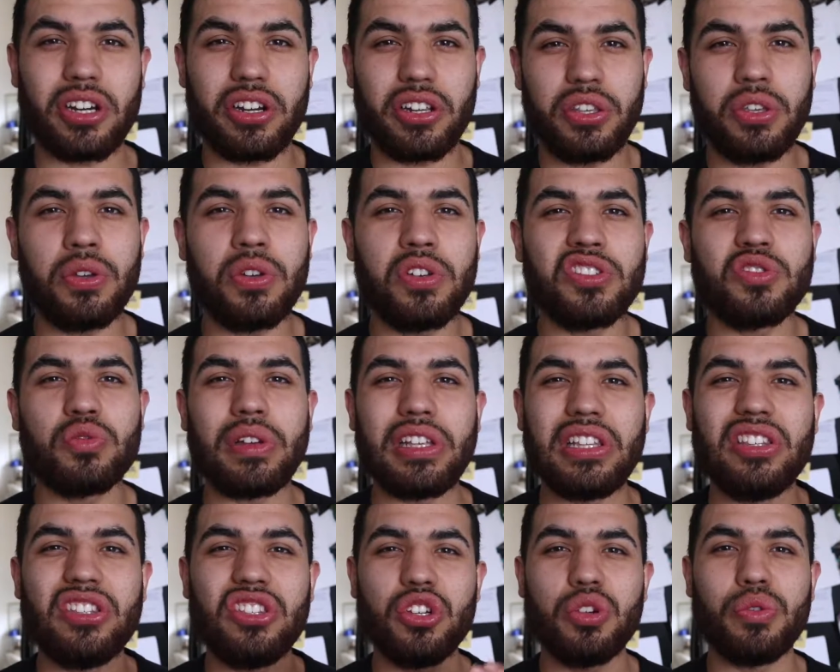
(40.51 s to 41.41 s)
are used
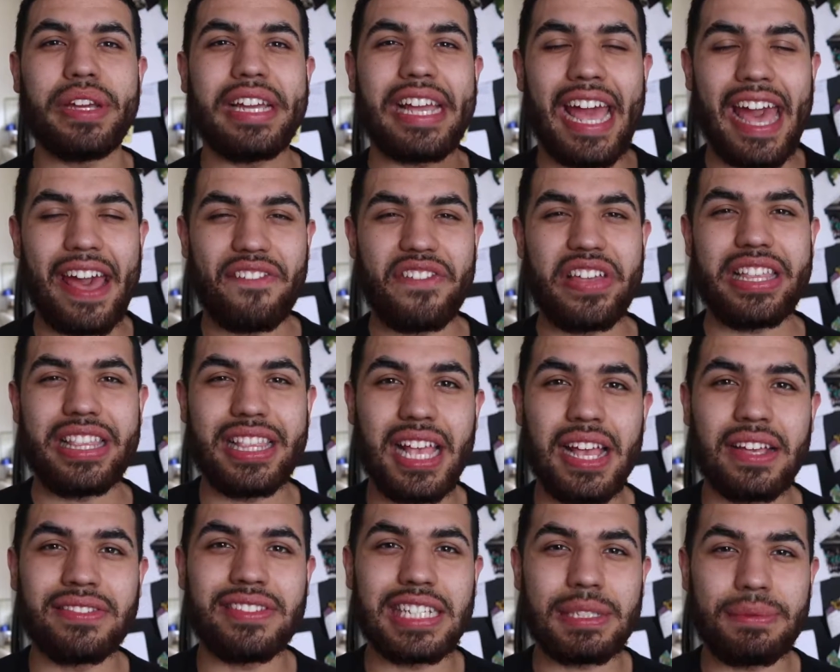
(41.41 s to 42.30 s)
when doing heavy
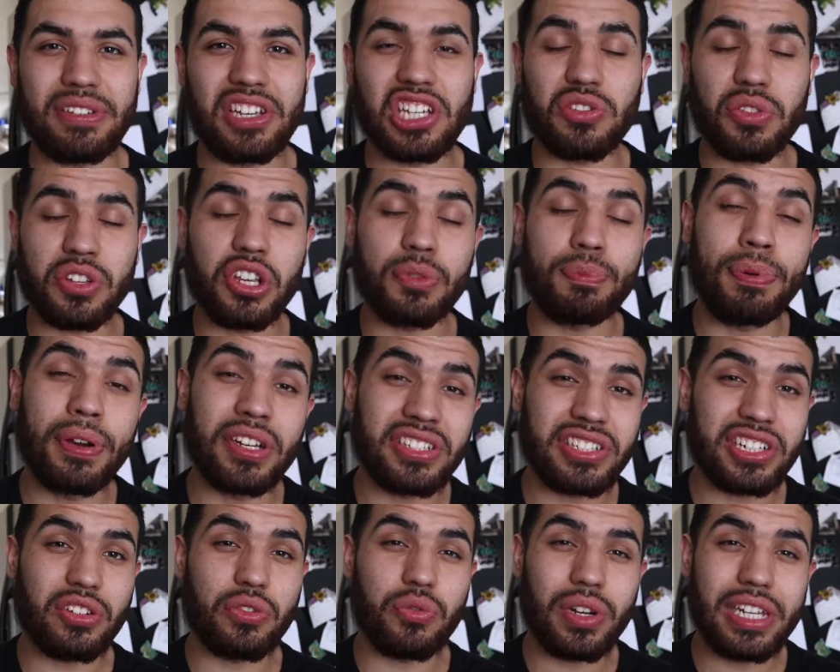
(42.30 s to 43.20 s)
lifts is because when you're
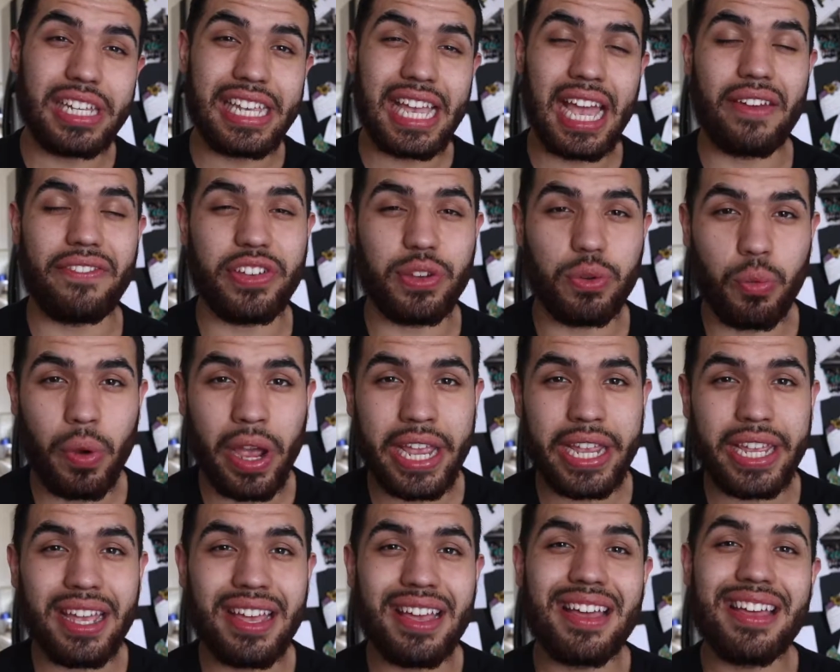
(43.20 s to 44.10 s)
pushing really heavy
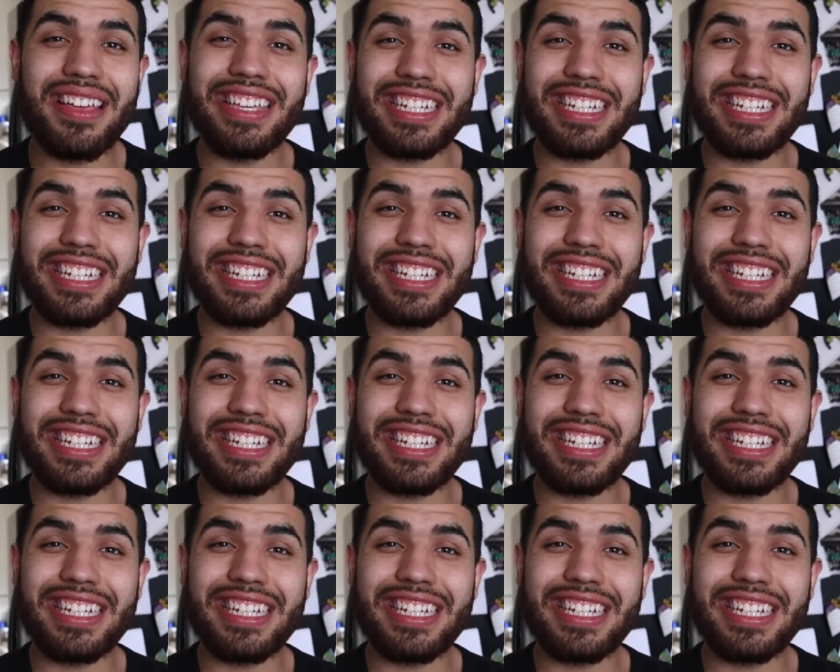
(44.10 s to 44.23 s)
weight,